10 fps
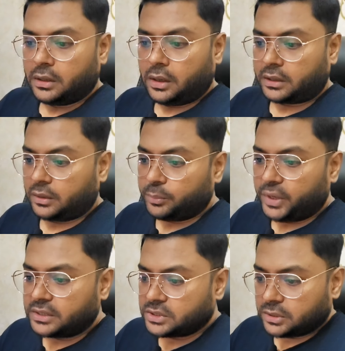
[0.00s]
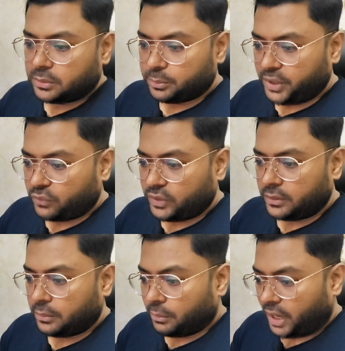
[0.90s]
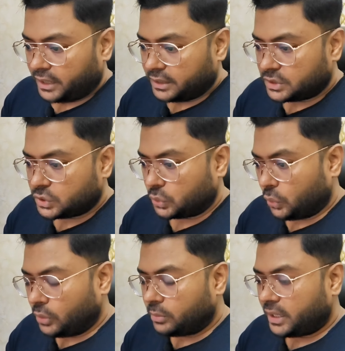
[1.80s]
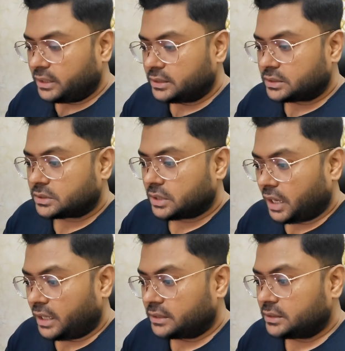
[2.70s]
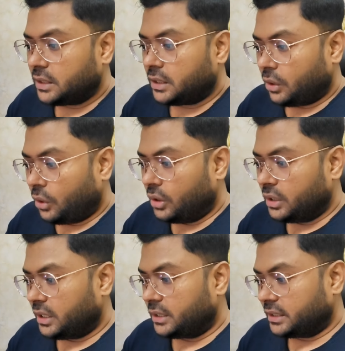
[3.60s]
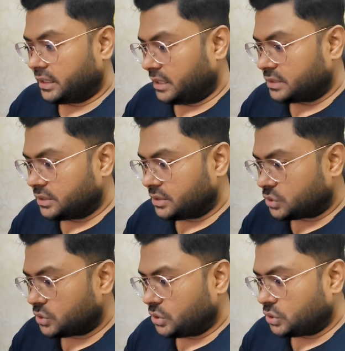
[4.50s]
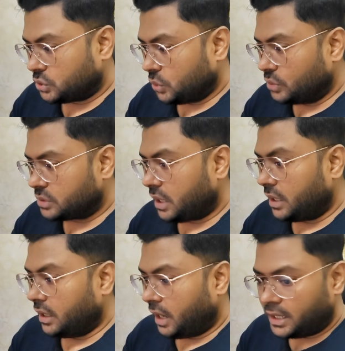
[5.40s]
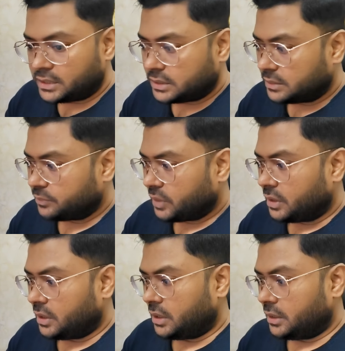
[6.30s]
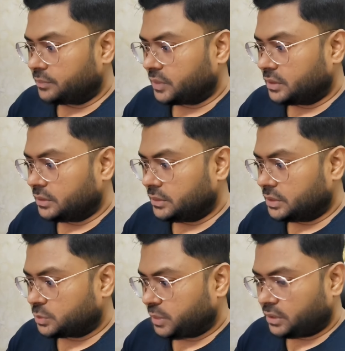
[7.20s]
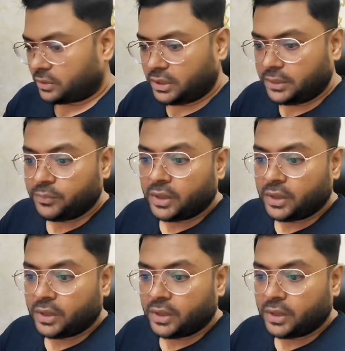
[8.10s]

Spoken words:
A comparison between miners, gold miners, and the oil and gas industry shows a large disparity.